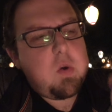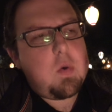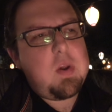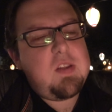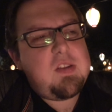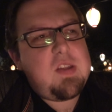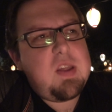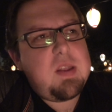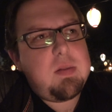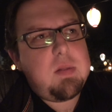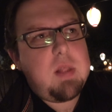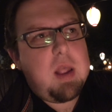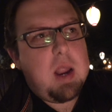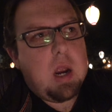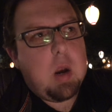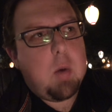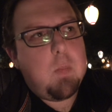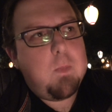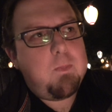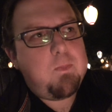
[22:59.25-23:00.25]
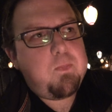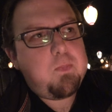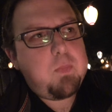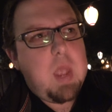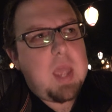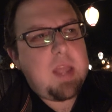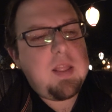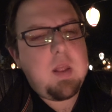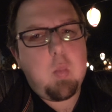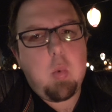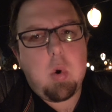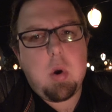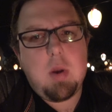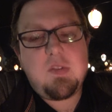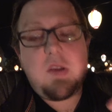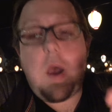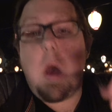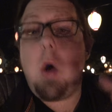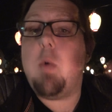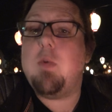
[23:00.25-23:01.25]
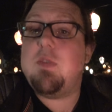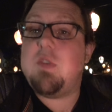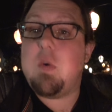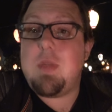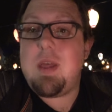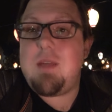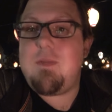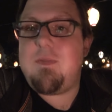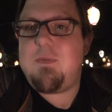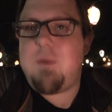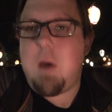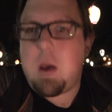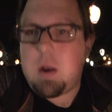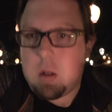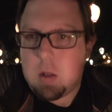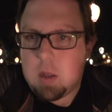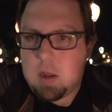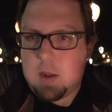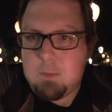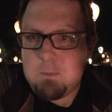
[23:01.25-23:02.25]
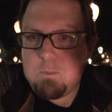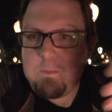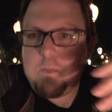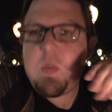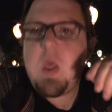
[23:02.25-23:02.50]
he's hidden there, and then then finally